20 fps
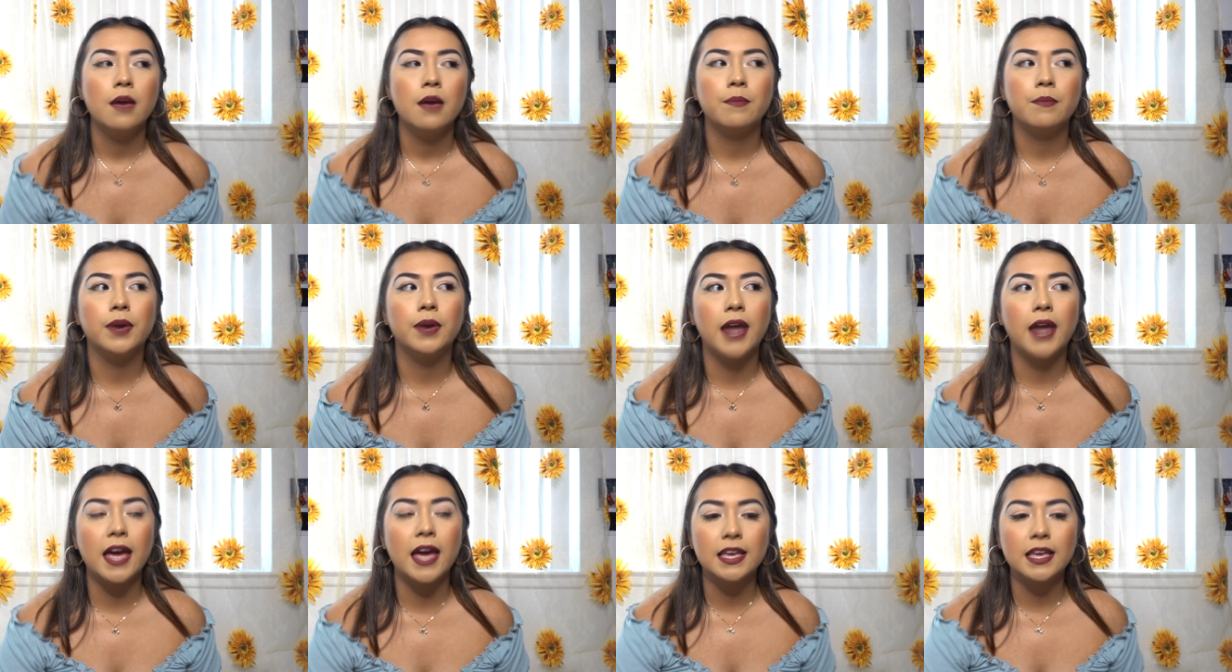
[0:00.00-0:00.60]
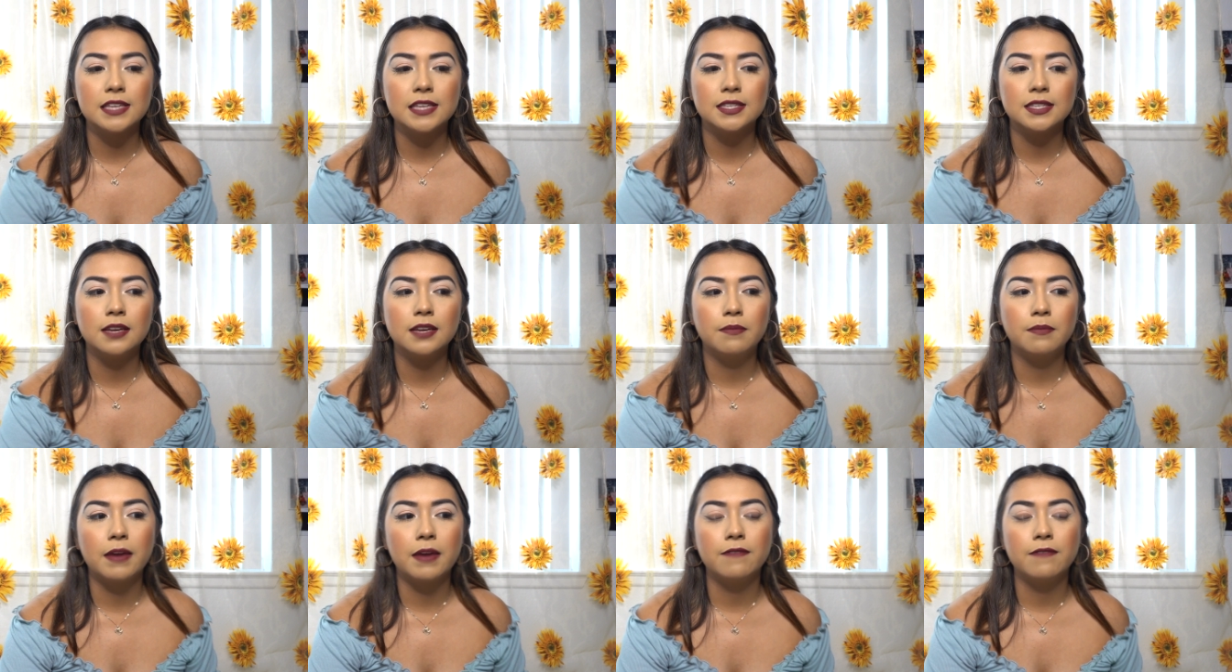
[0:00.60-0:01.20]
but I guess
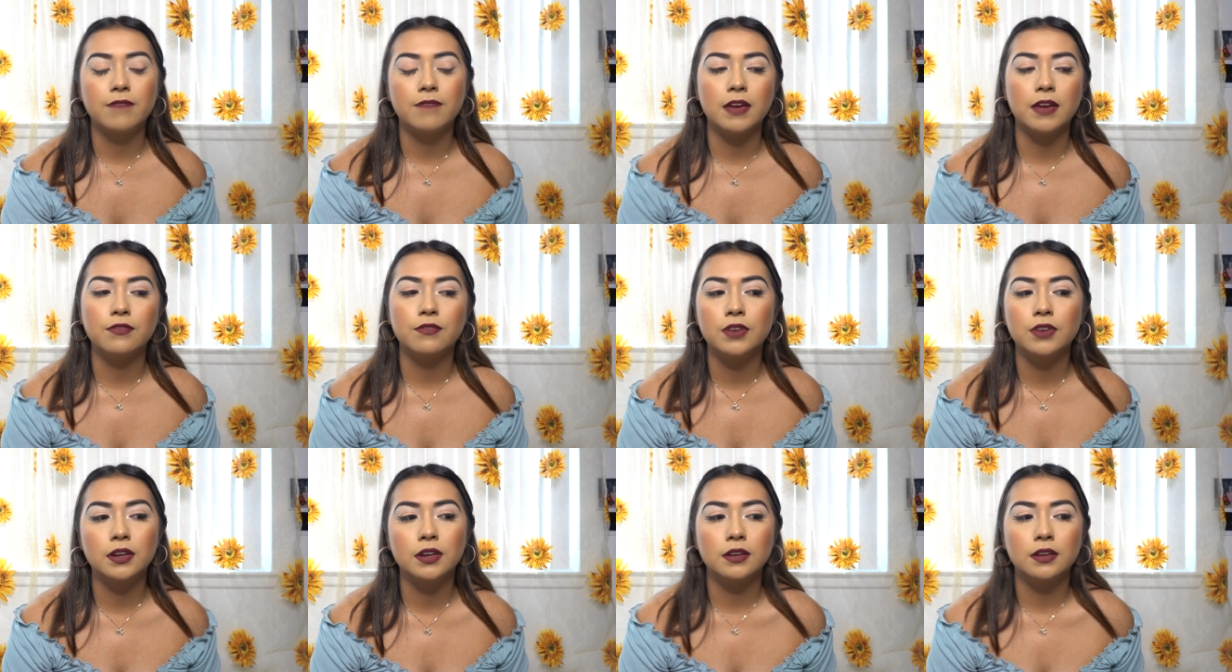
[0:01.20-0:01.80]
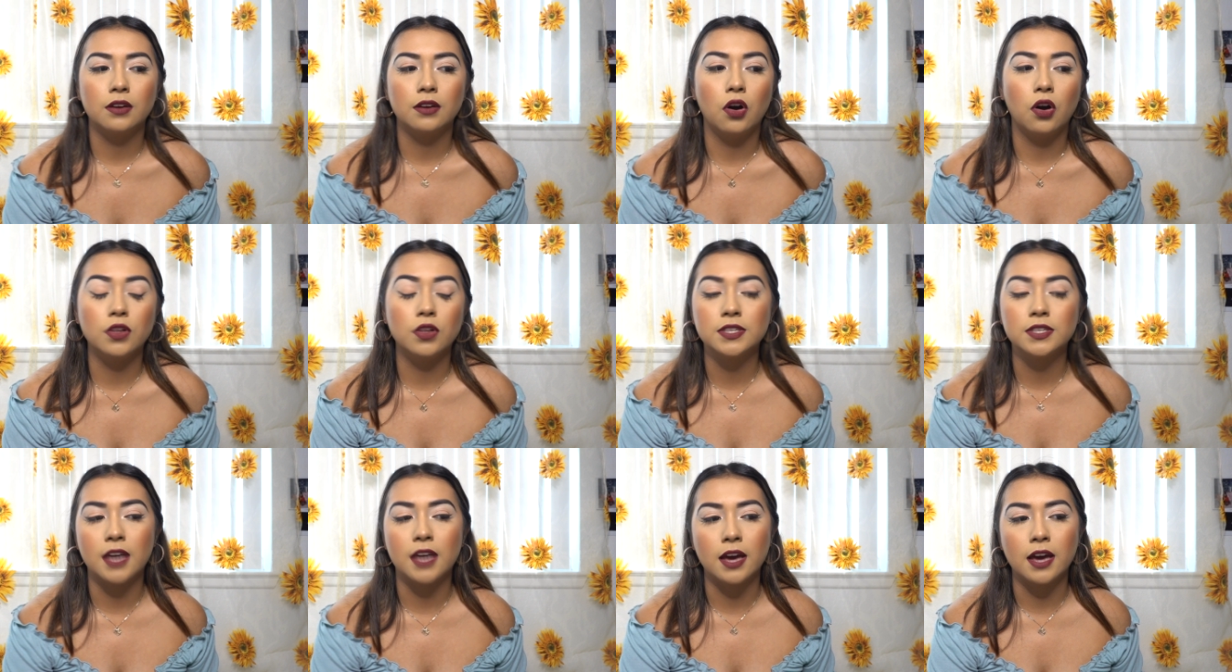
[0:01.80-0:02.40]
like my favorite all
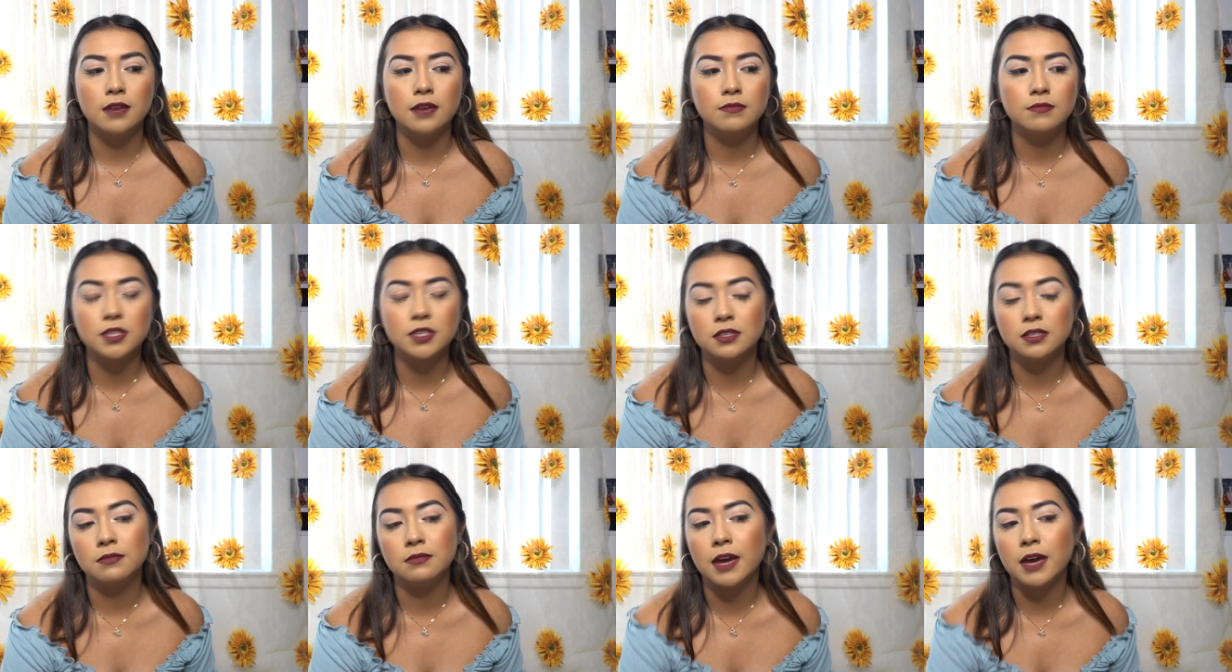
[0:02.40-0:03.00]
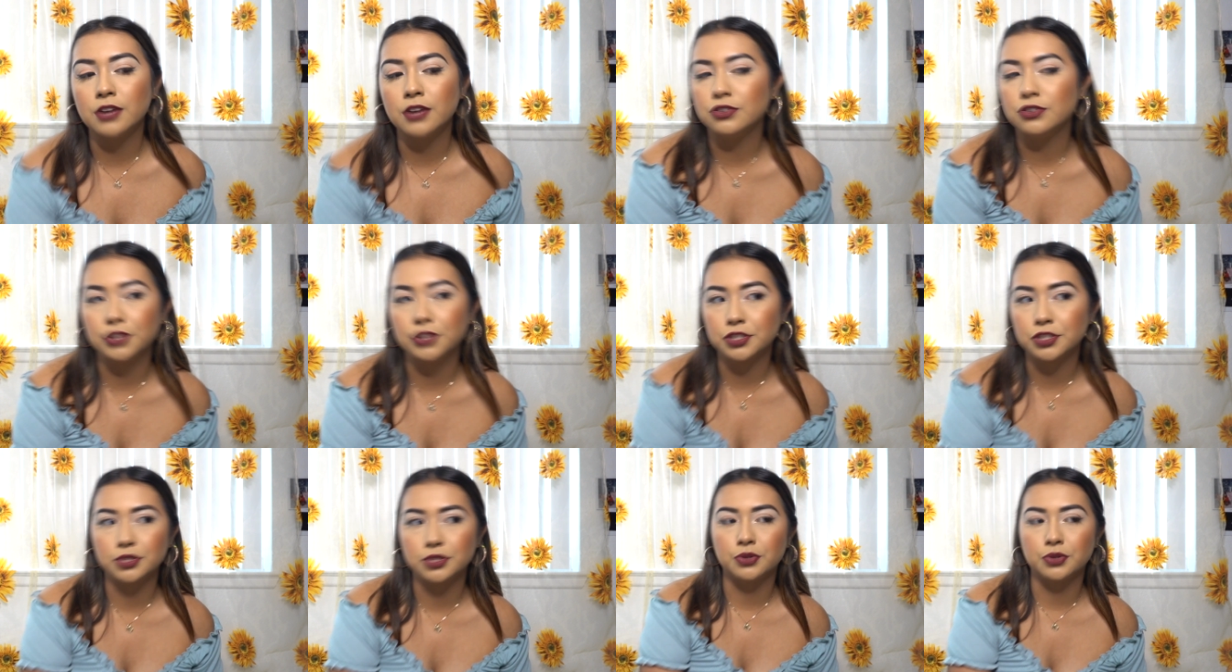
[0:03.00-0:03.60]
time, doesn't matter
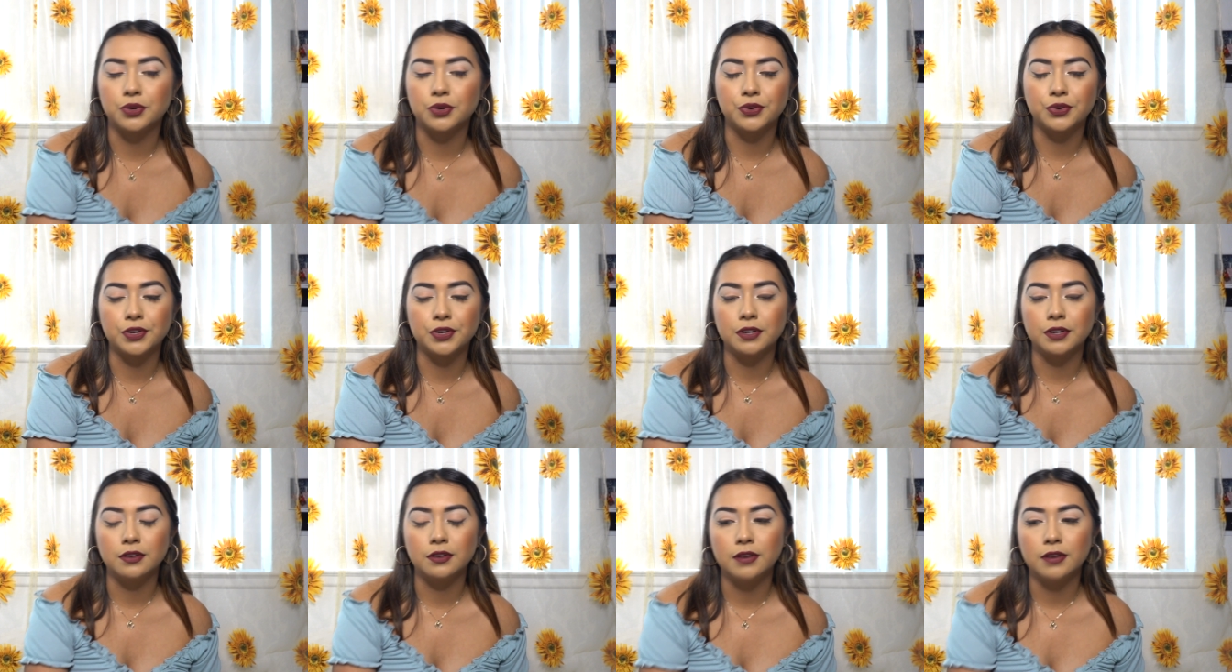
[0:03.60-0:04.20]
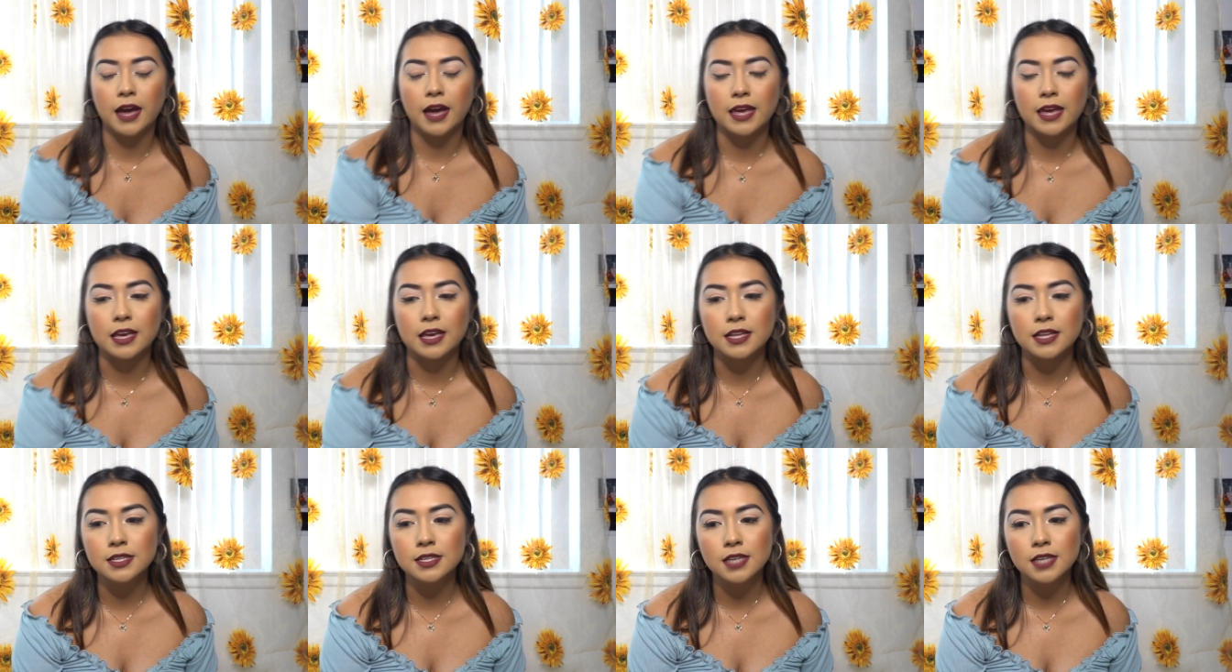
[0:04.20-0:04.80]
drugstore or
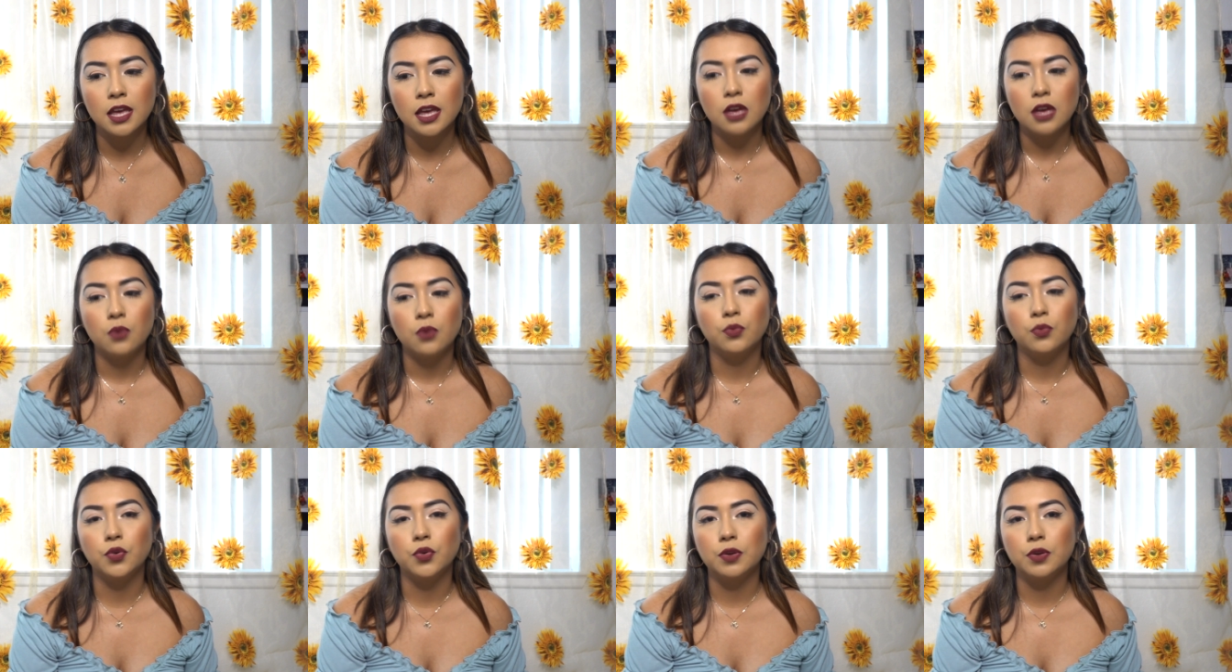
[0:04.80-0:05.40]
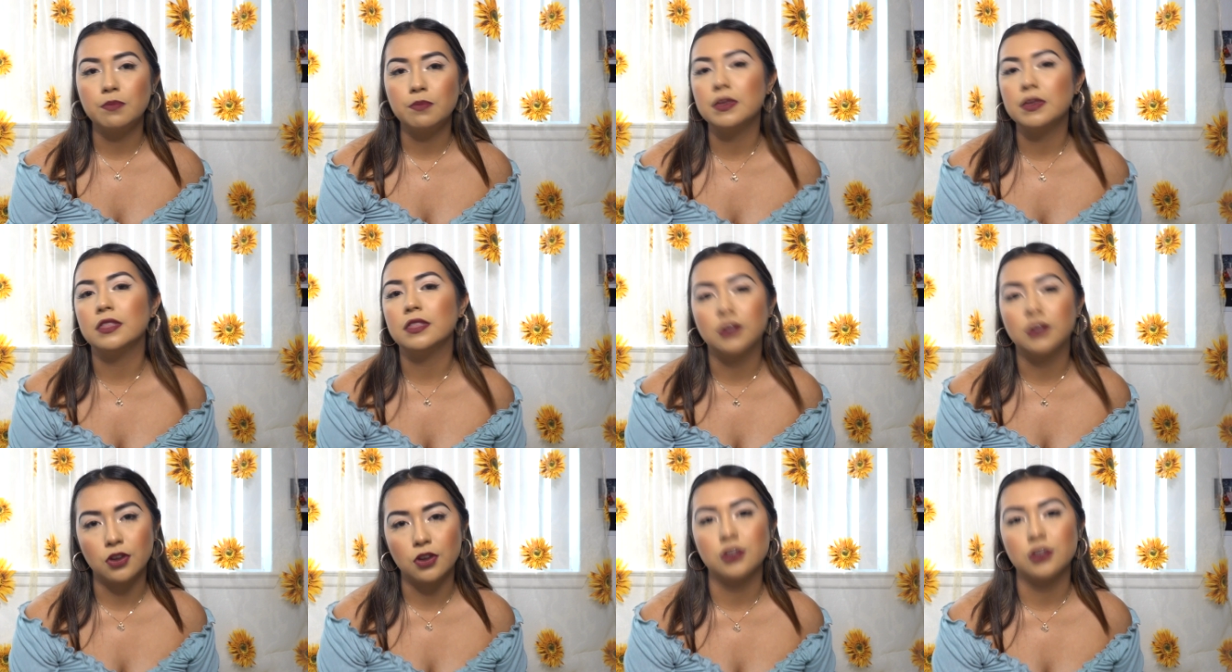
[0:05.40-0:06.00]
high-end, would be the
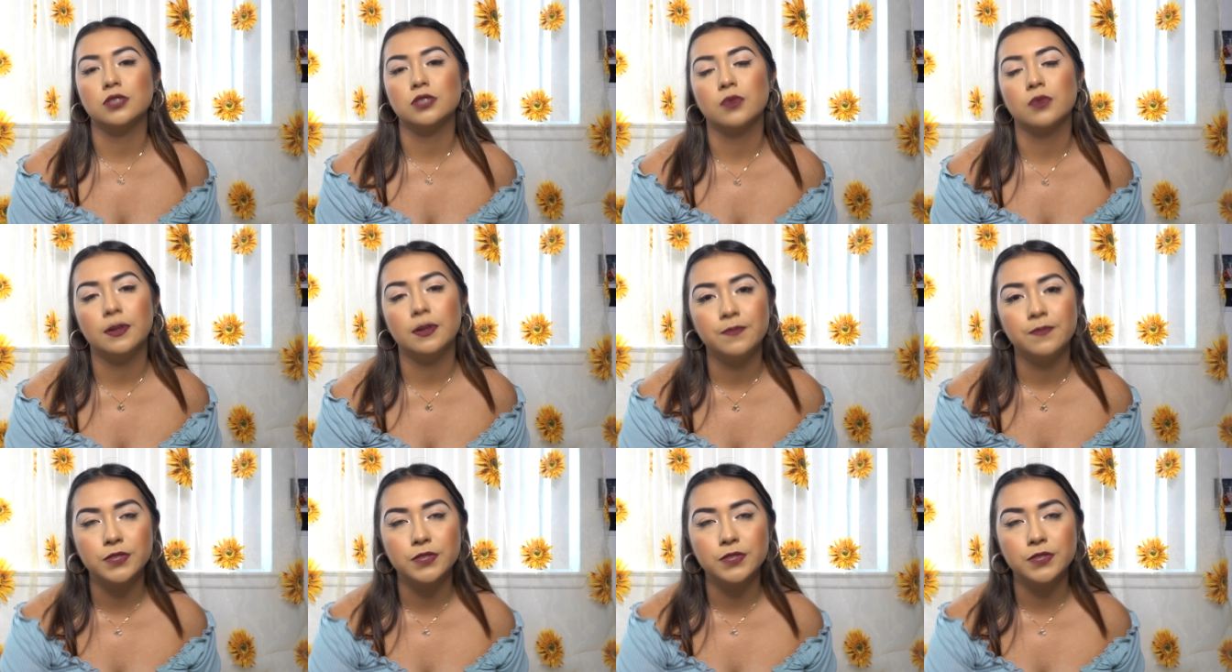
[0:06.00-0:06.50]
NARS one.